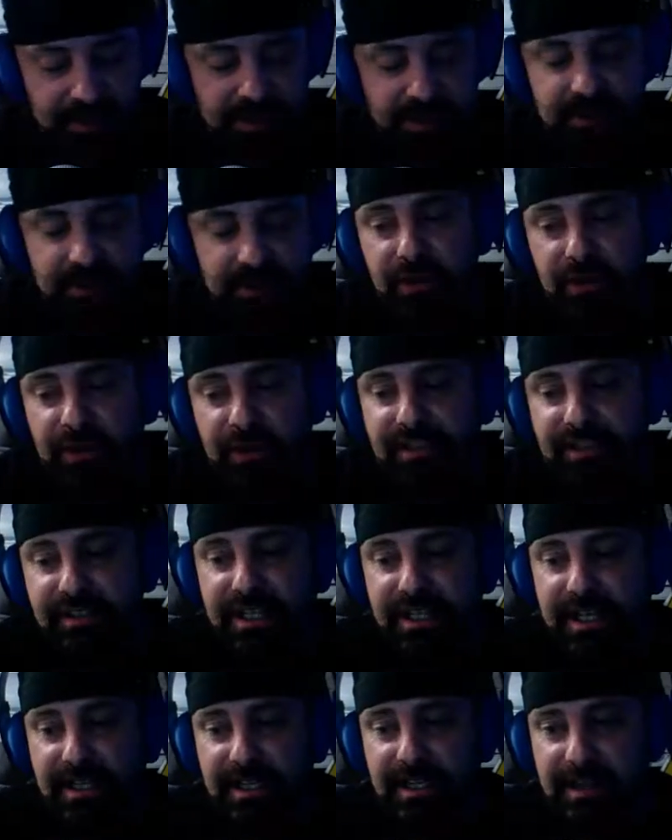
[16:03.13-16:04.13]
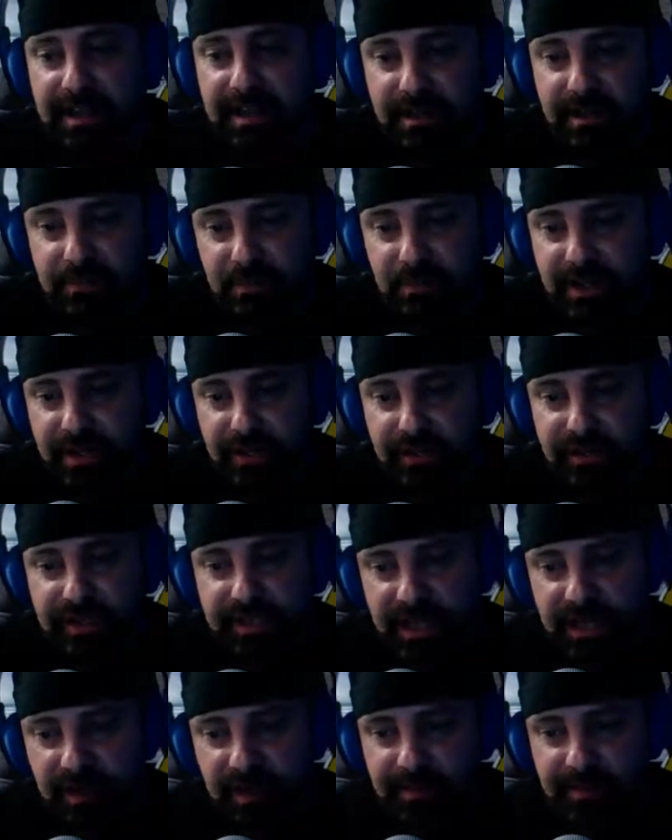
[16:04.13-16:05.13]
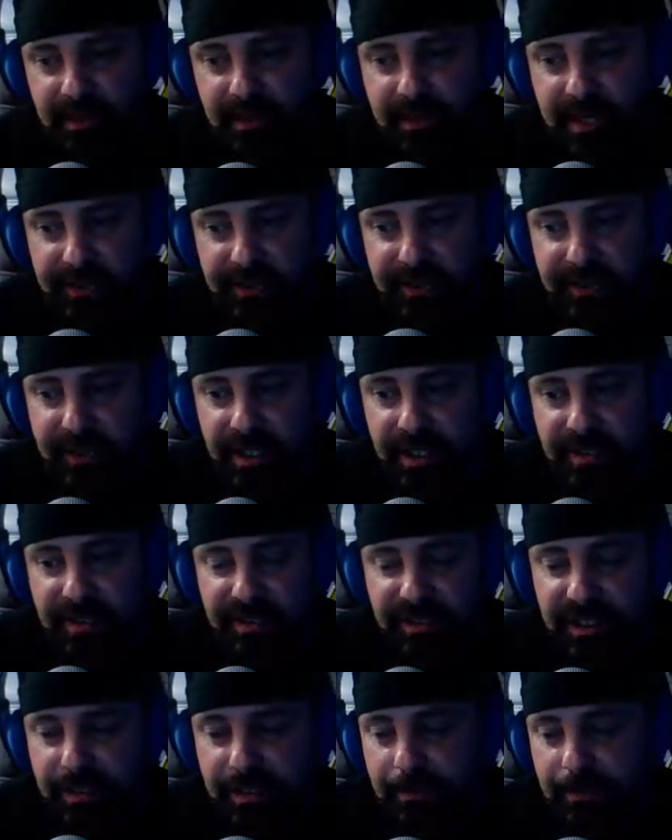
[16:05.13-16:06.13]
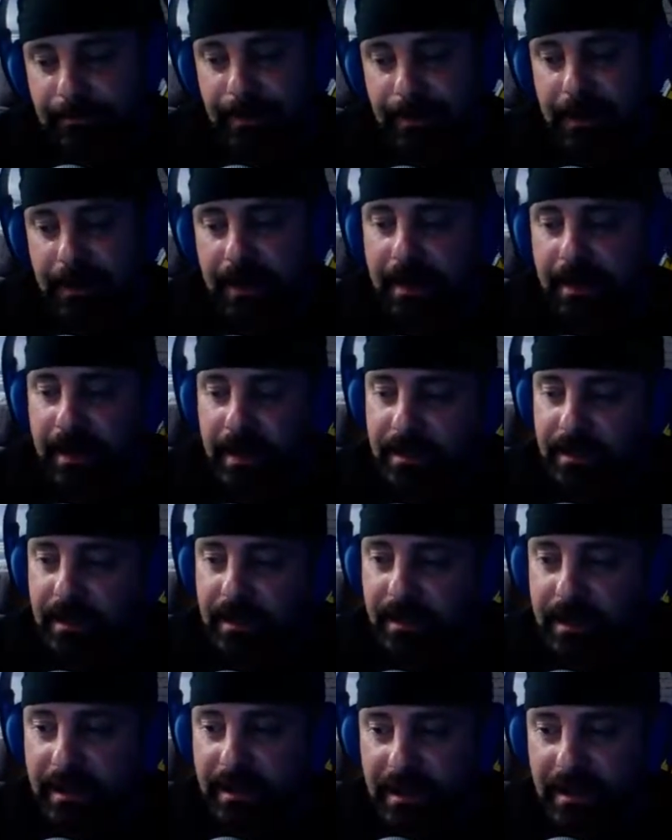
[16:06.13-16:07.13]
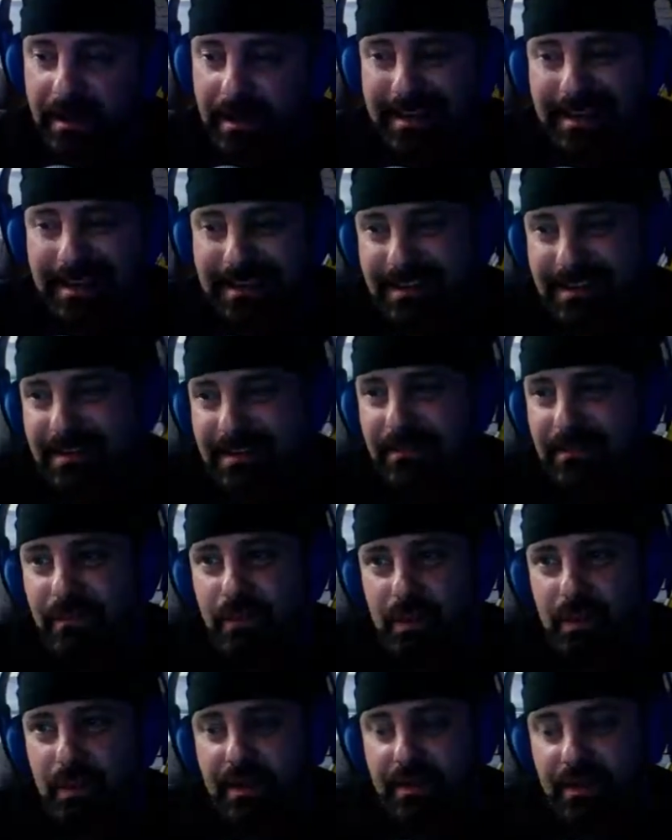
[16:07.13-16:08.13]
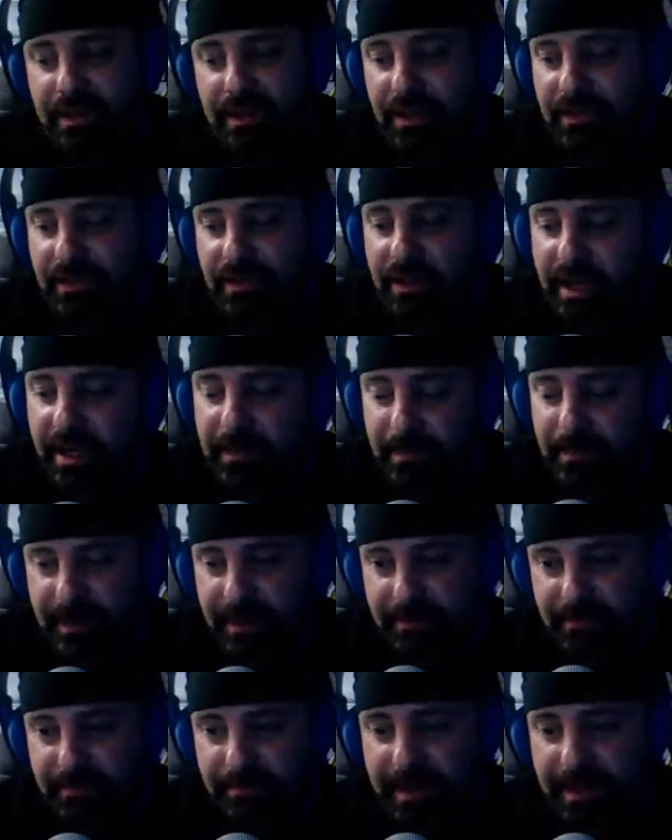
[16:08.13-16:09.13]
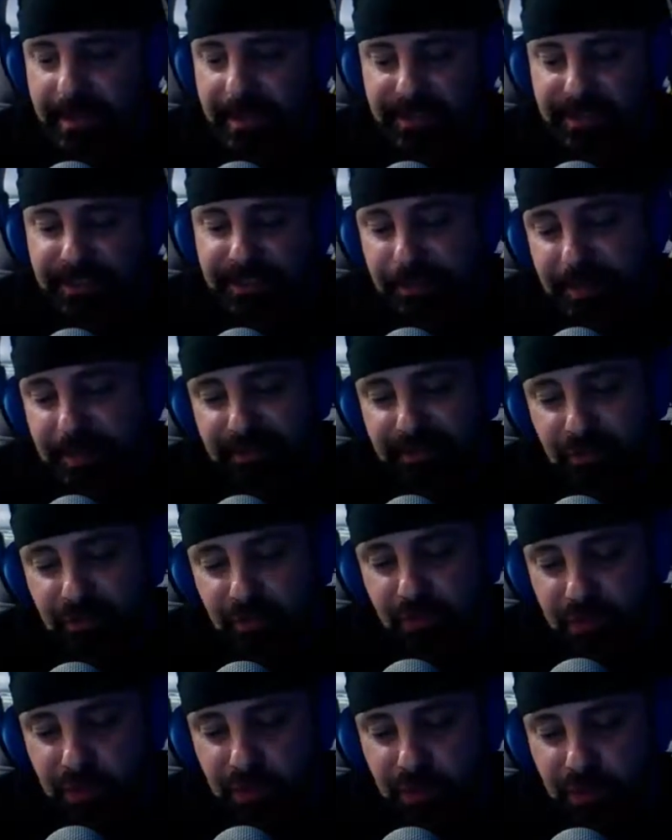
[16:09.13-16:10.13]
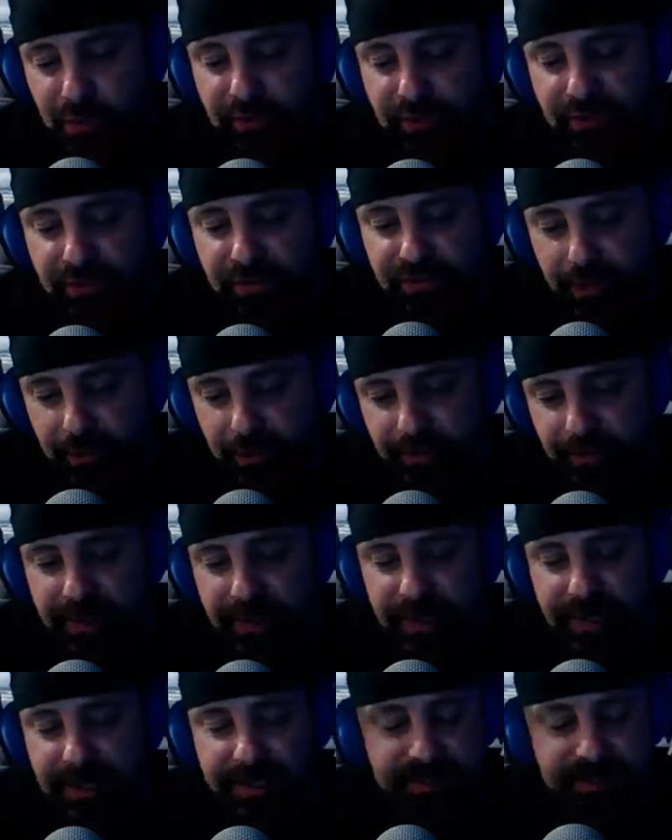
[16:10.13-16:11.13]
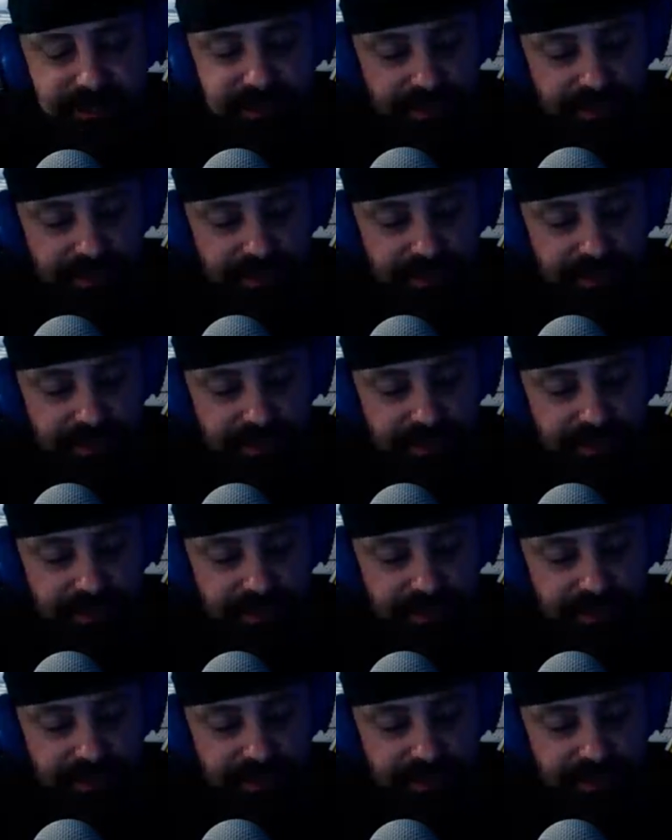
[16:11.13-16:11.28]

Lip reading: you can see, like what you're saying about Gary Johnson, and what they're trying to make these special rules so that he's not